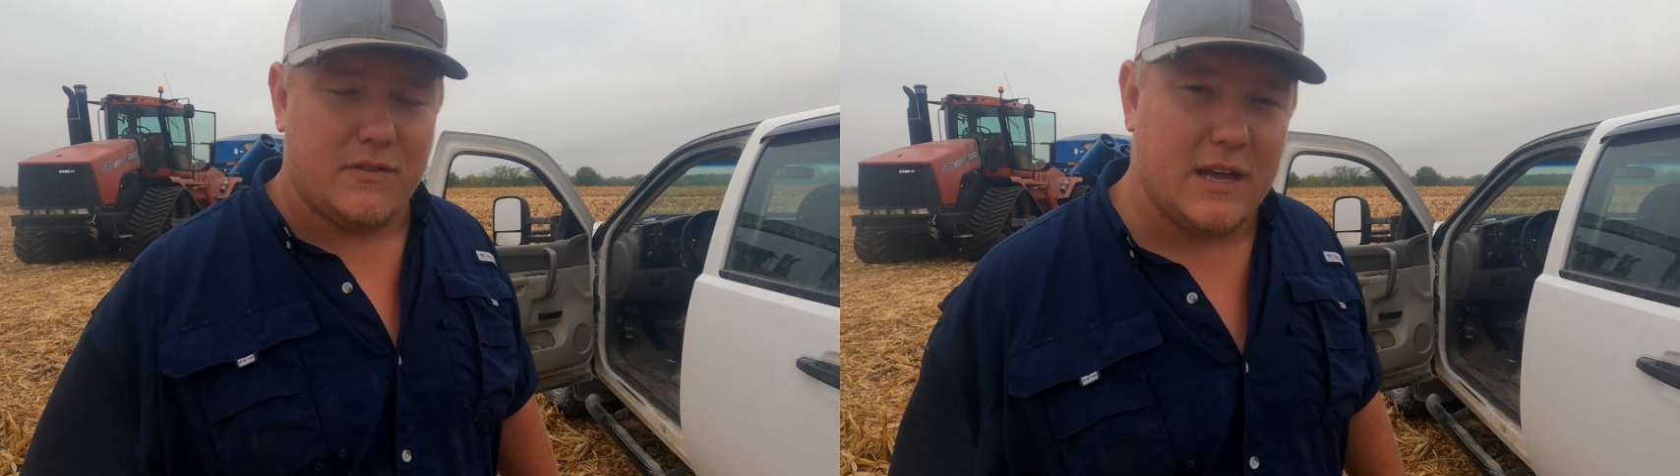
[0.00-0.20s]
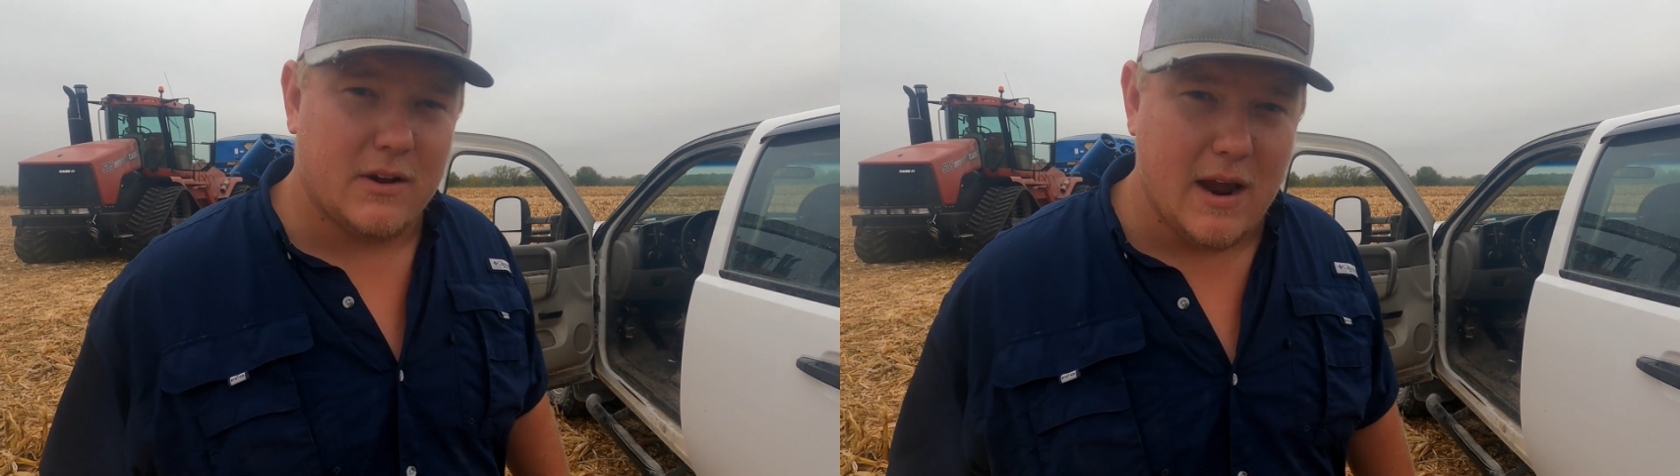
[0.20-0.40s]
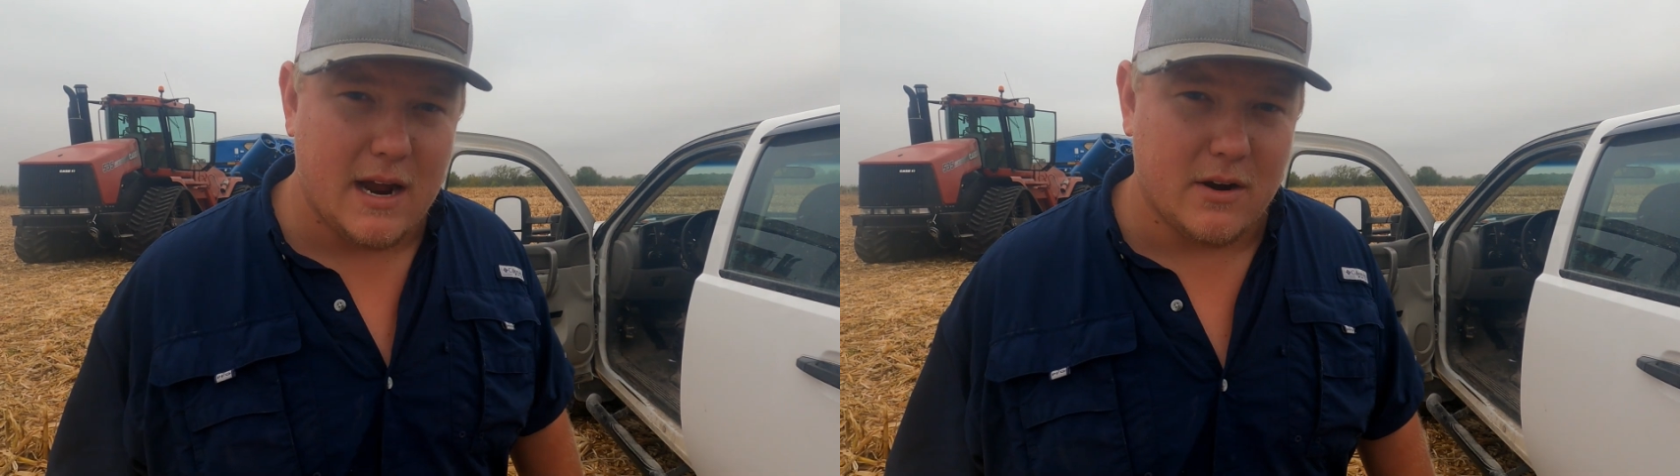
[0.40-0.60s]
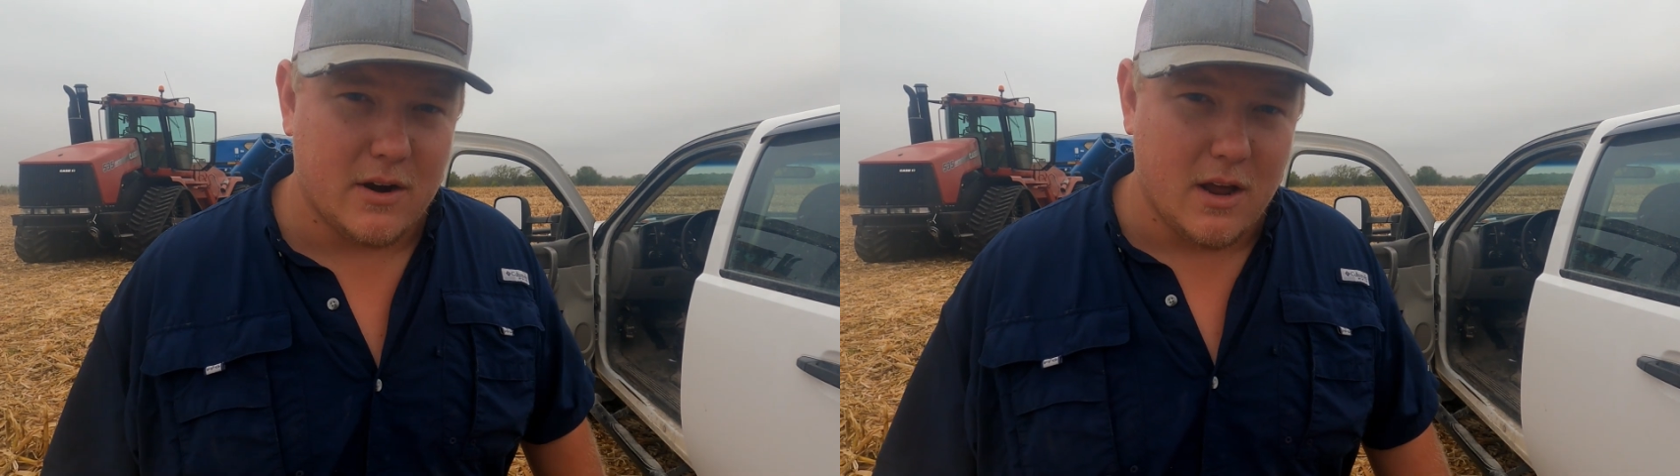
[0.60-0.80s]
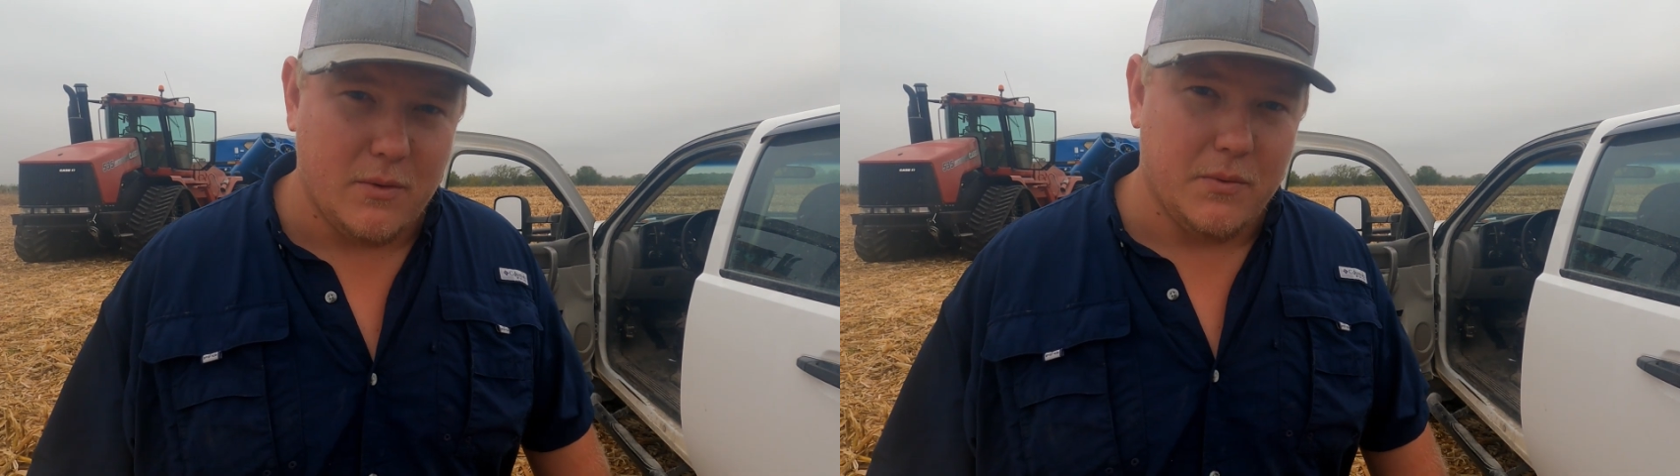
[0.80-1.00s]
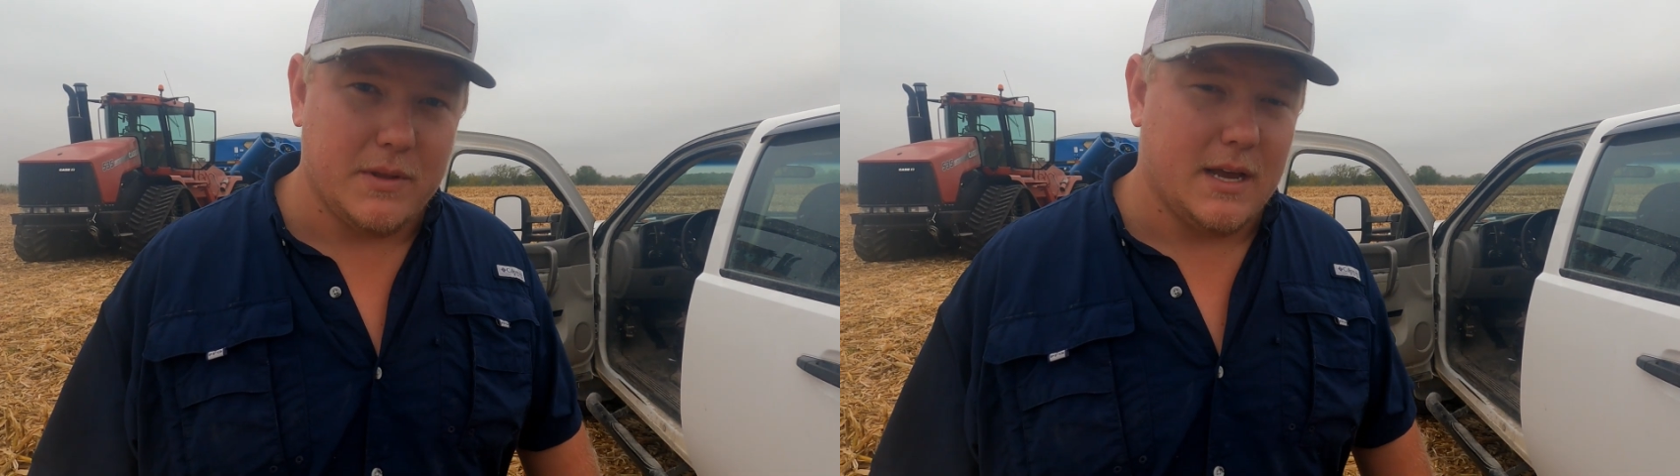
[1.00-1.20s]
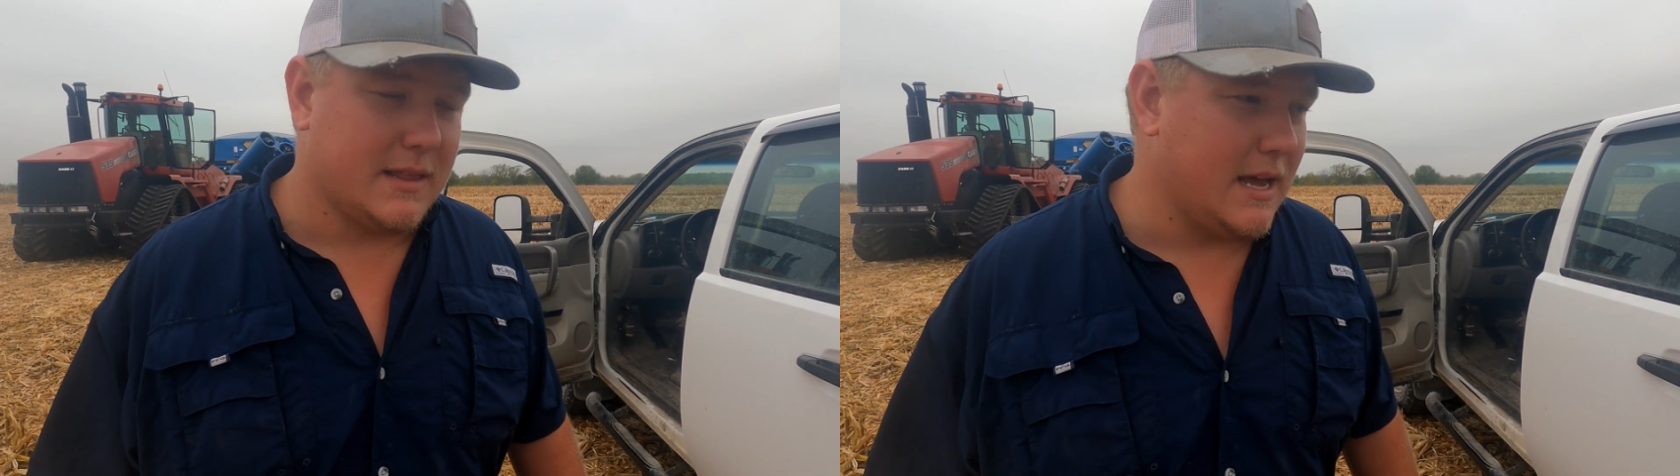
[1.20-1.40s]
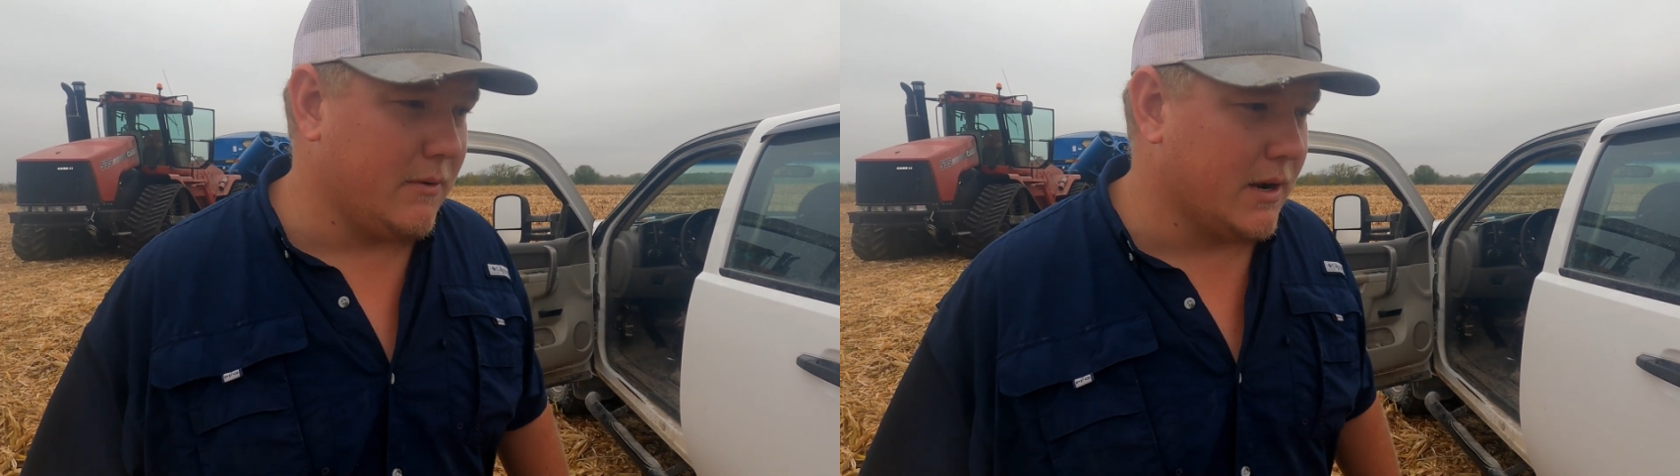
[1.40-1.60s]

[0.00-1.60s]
they crack or not when we take that